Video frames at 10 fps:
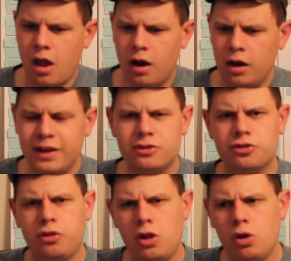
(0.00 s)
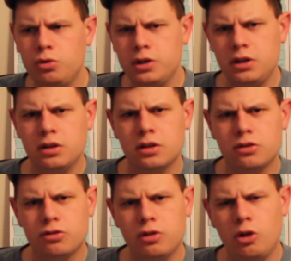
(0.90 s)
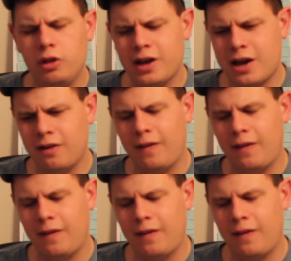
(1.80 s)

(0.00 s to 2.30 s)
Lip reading: it slowly kind